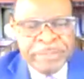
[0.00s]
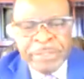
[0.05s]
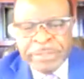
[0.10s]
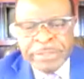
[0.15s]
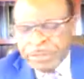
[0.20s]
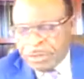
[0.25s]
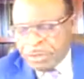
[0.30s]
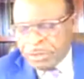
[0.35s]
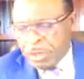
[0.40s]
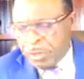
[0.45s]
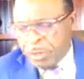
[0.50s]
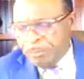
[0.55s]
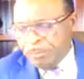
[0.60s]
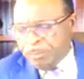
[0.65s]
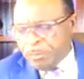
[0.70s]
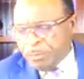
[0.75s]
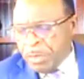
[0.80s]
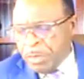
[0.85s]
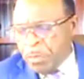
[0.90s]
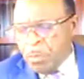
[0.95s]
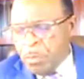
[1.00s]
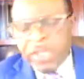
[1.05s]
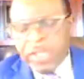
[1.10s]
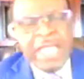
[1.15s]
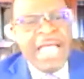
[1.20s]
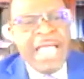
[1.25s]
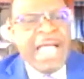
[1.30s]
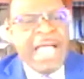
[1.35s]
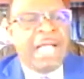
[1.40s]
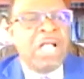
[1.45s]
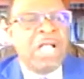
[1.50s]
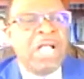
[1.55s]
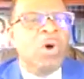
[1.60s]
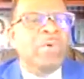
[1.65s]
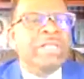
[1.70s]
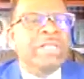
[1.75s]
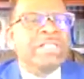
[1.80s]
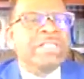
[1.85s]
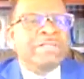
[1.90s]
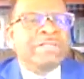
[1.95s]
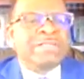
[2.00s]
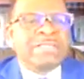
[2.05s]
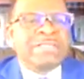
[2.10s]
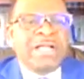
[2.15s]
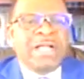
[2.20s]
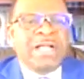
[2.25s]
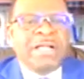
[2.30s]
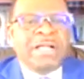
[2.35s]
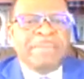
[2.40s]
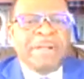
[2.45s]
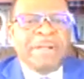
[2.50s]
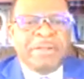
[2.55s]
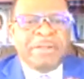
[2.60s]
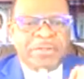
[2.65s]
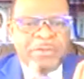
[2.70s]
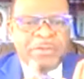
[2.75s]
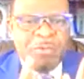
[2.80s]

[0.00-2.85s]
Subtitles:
So we are going to talk about